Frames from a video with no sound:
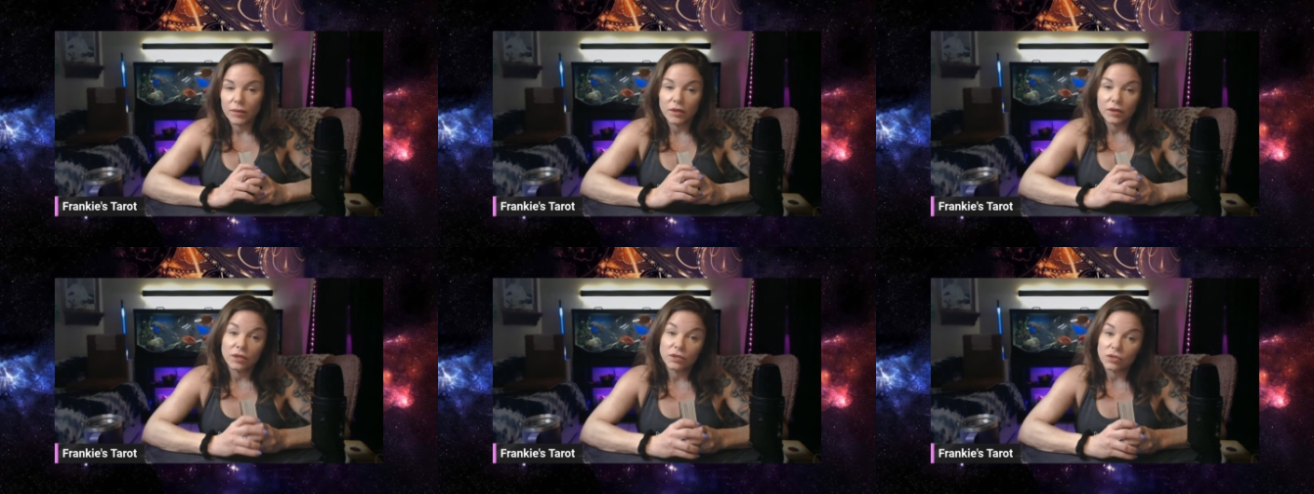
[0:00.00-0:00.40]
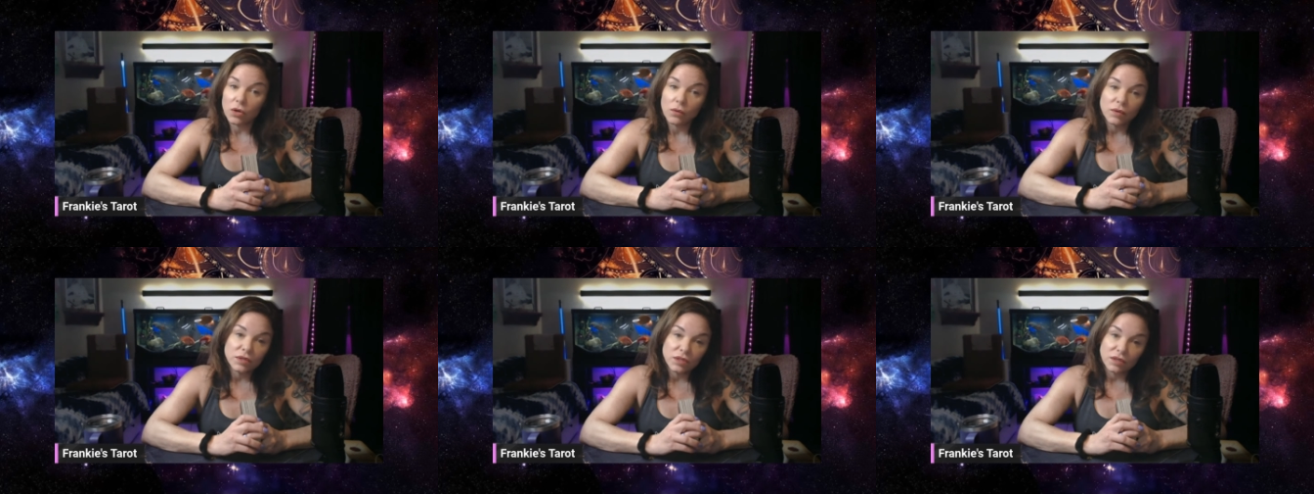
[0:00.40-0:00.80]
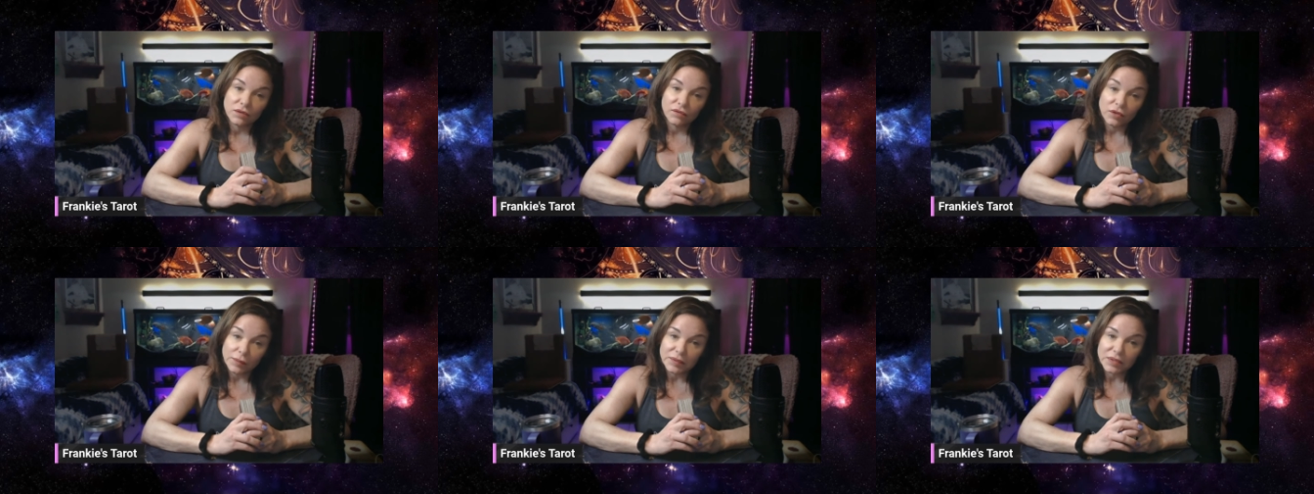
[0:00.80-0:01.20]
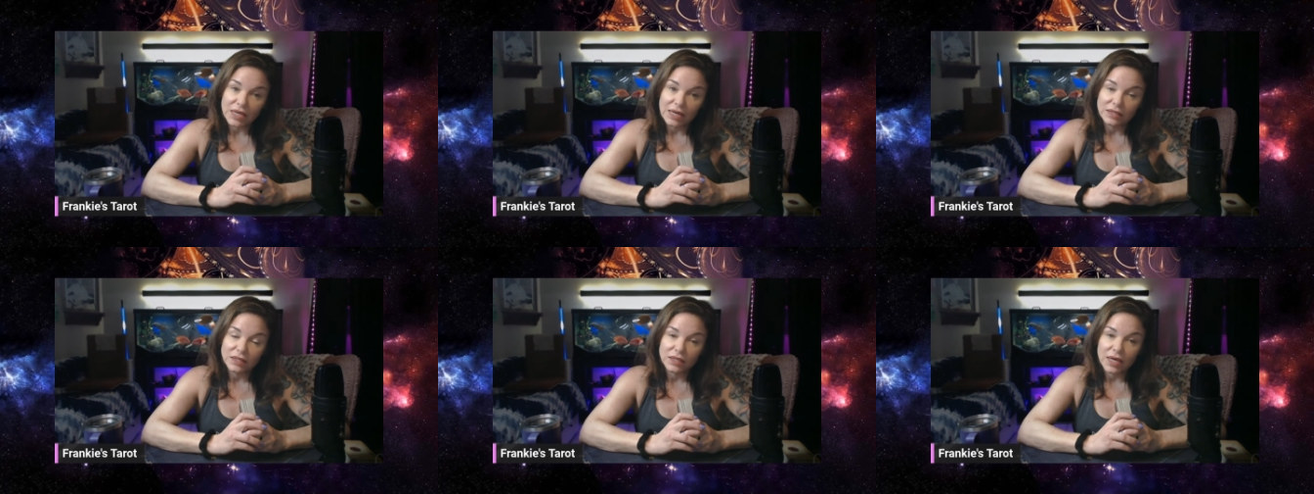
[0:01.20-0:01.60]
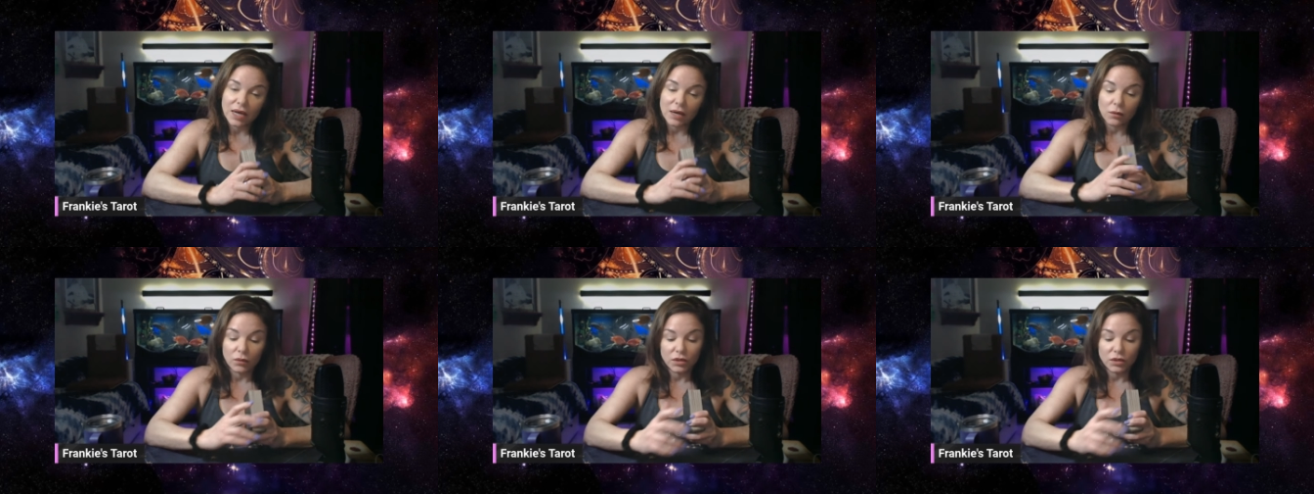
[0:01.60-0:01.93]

But there's always the flip side to that,